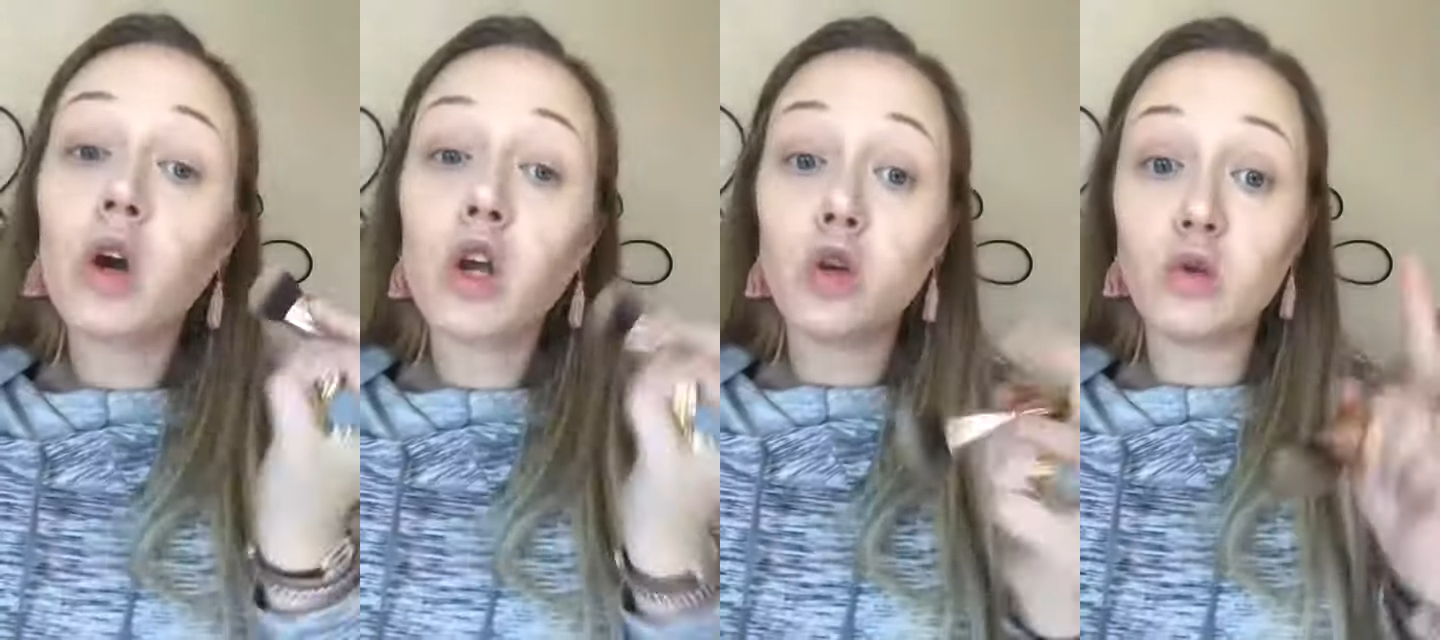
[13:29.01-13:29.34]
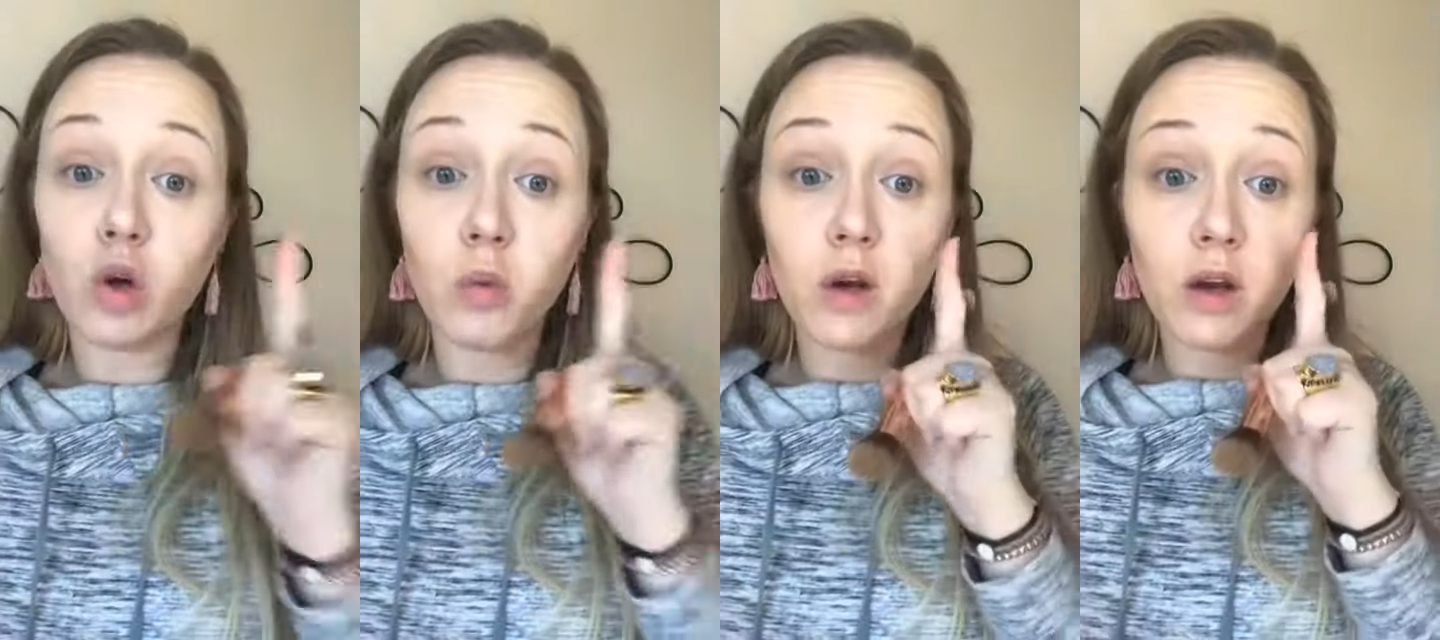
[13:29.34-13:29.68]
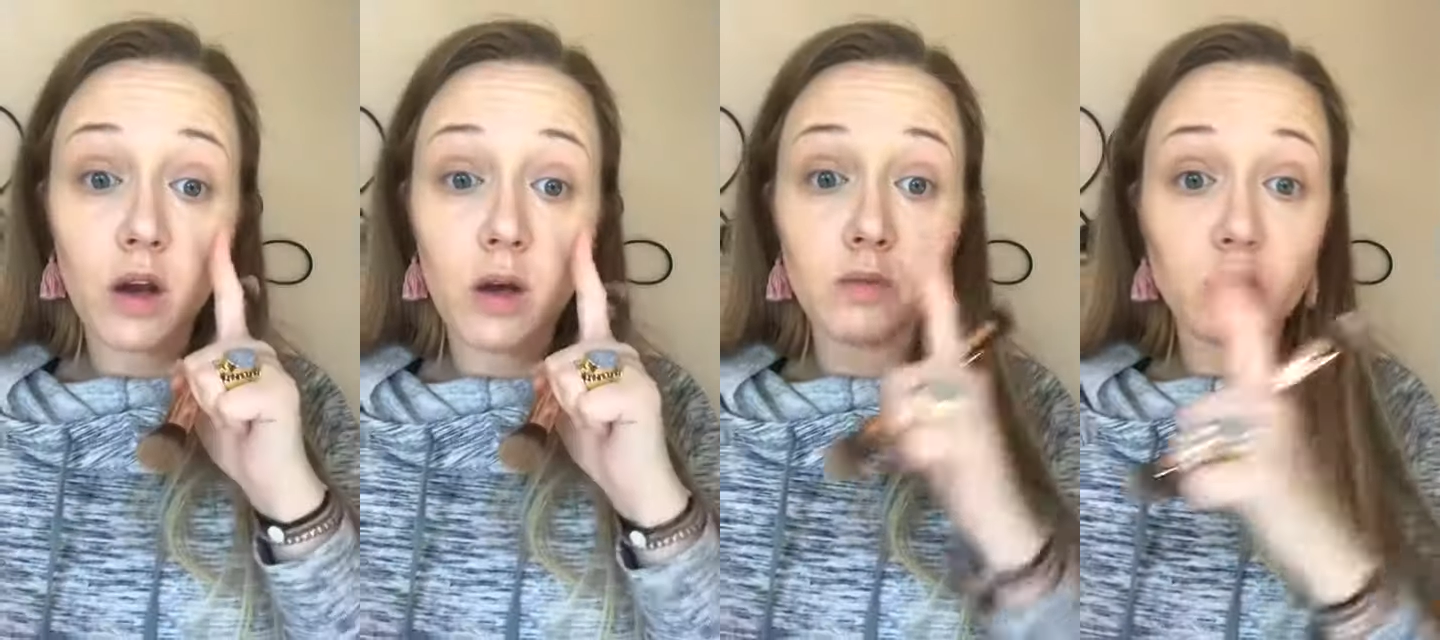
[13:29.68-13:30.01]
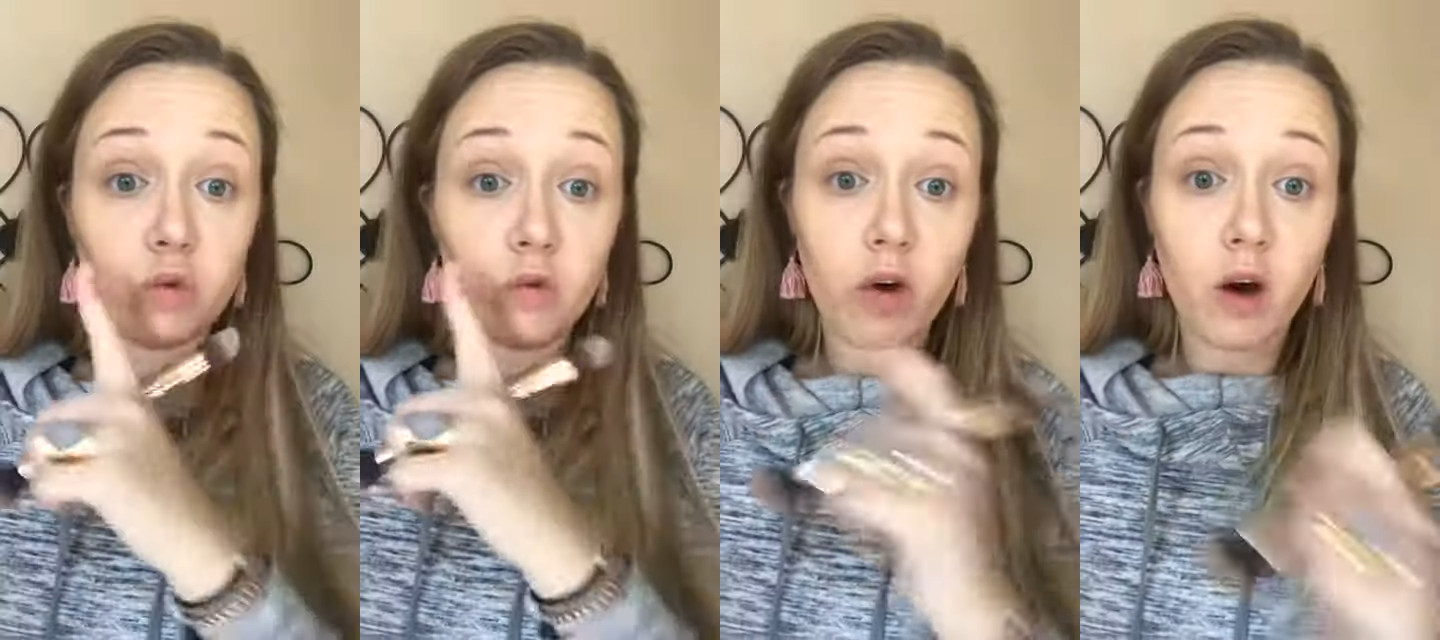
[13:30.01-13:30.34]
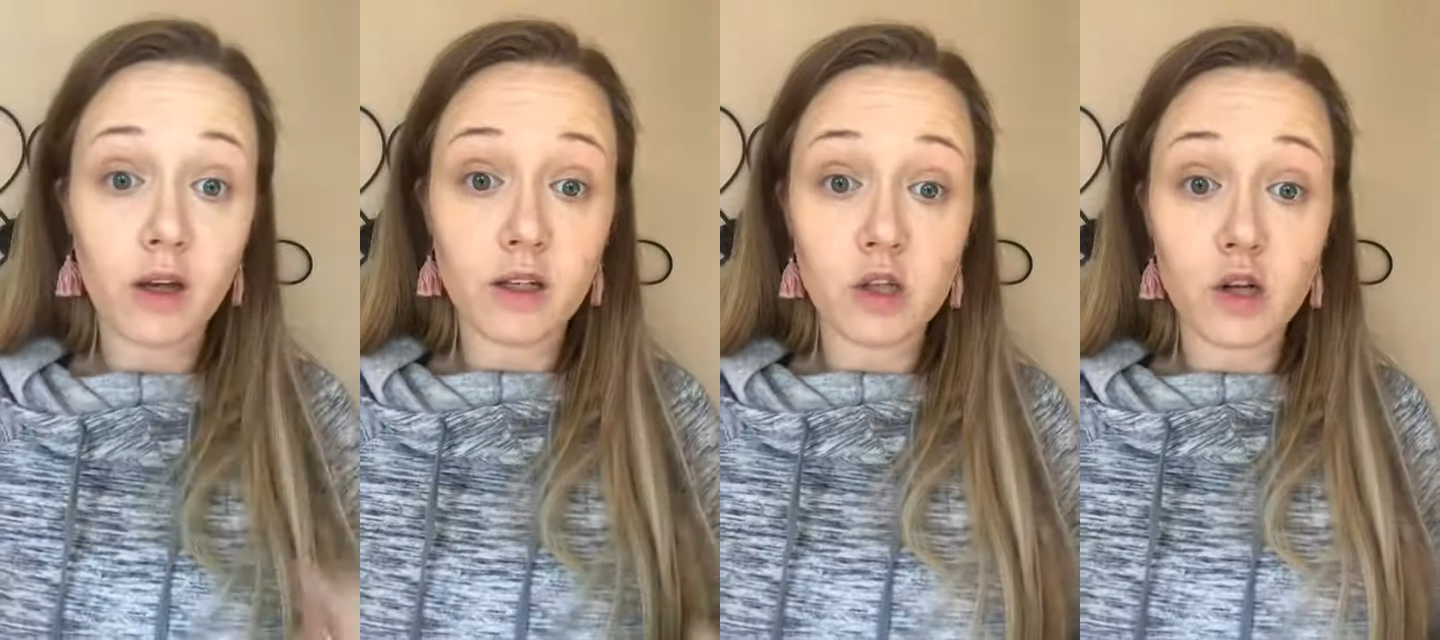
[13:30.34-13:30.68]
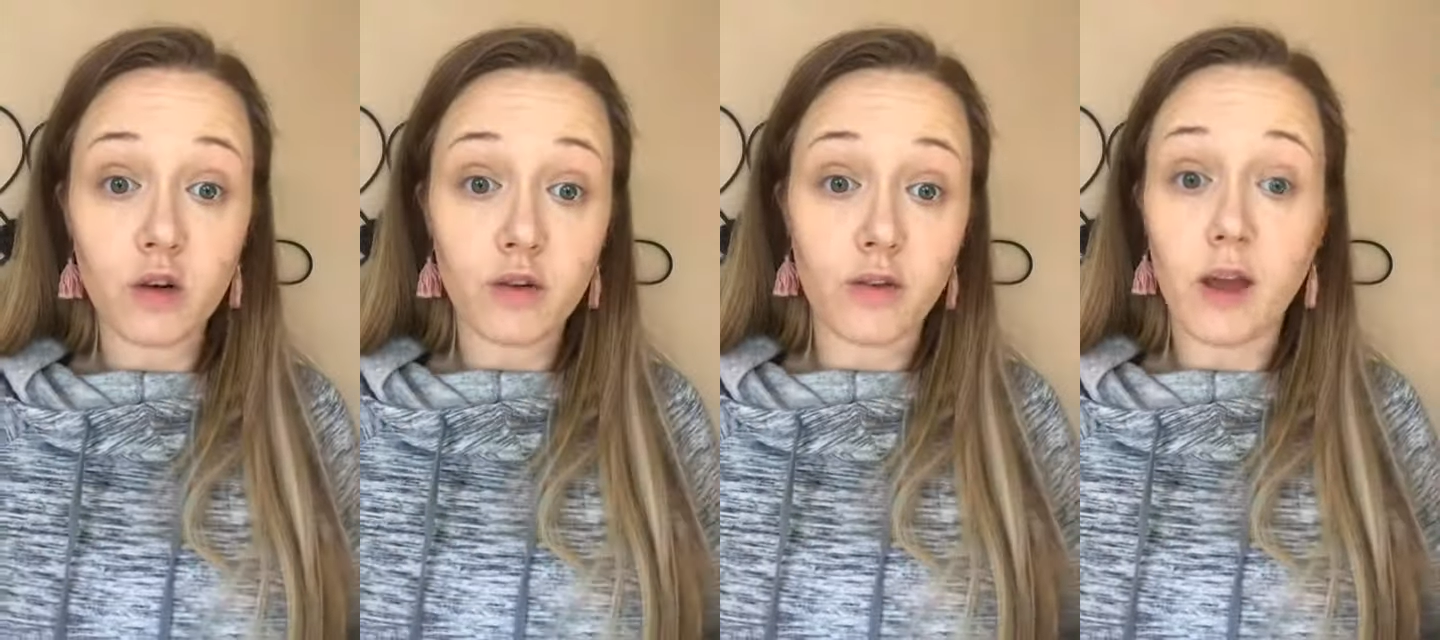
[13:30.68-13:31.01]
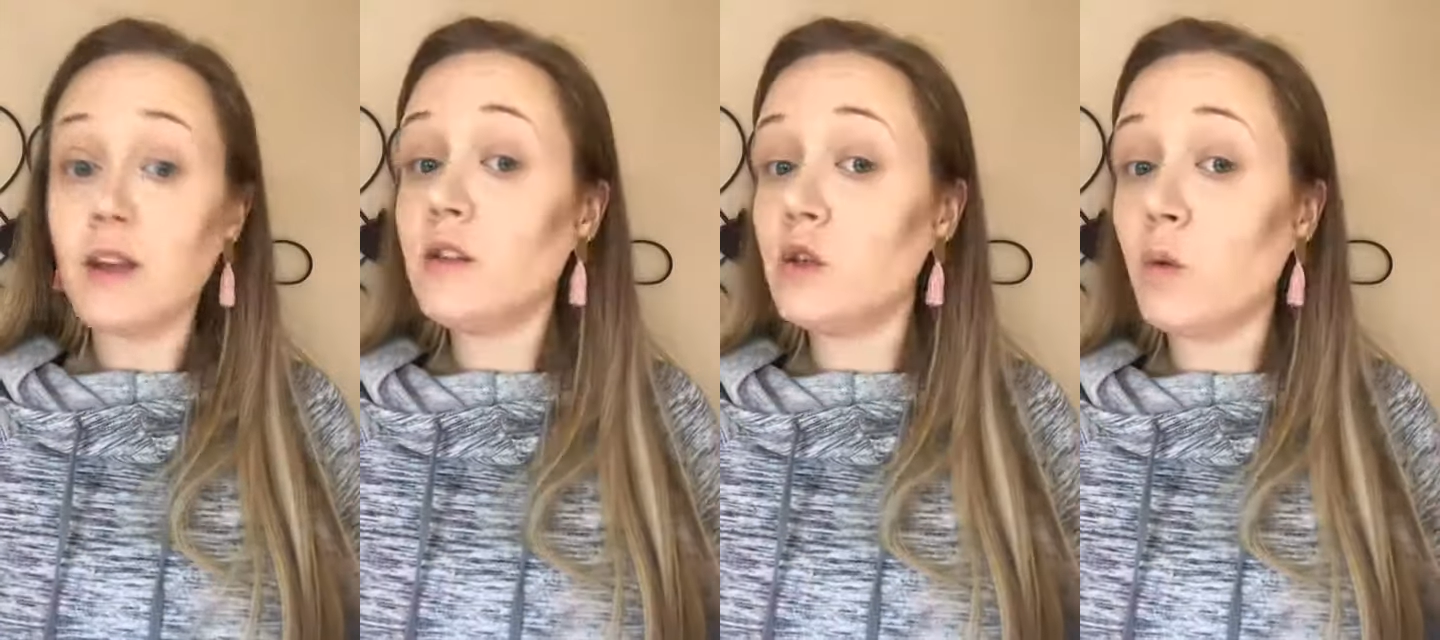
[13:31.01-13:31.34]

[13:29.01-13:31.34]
You don't want to come too far into your face.